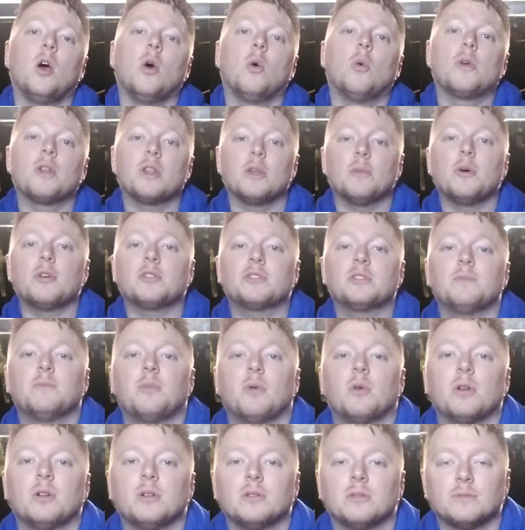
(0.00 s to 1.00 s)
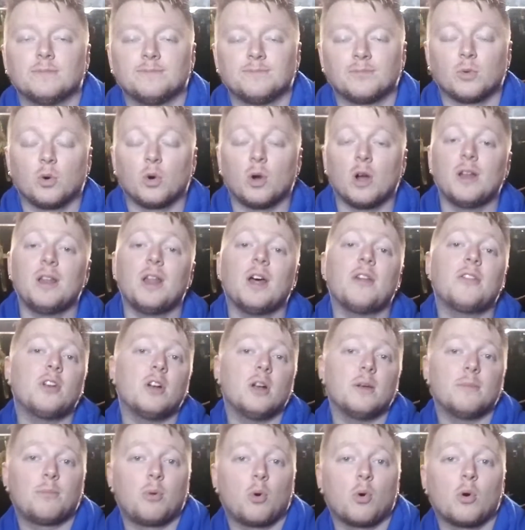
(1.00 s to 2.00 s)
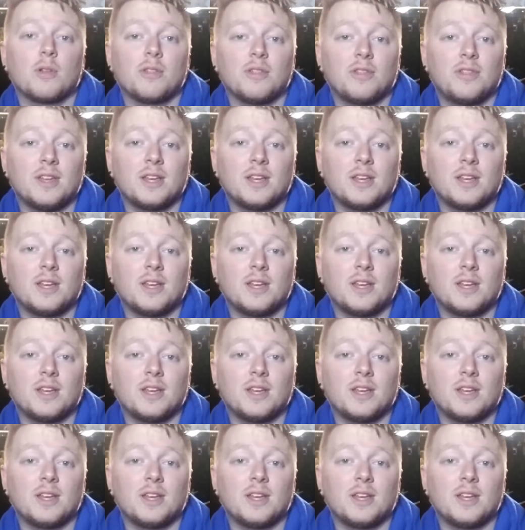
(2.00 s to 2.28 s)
One of the most important, or another important